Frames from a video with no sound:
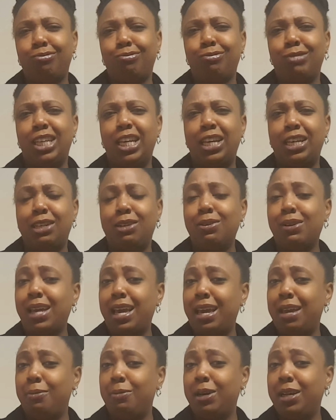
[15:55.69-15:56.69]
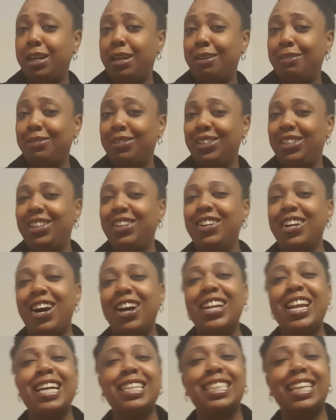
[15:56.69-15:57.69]
yeah, okay, whatever. That's
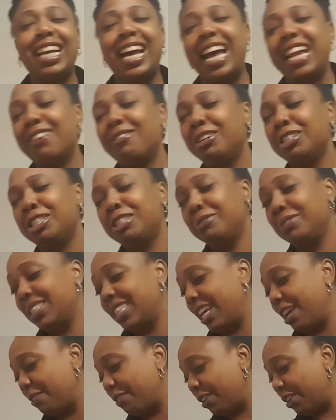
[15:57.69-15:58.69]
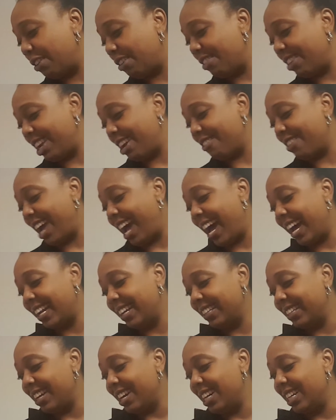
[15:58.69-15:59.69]
the kind of what she was giving her or whatever. I
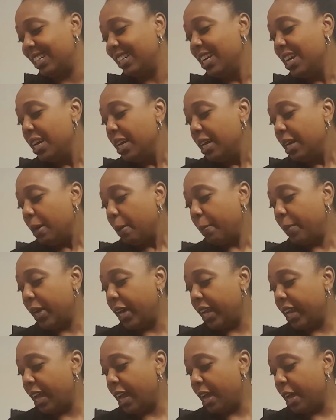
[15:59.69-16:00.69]
don't know. But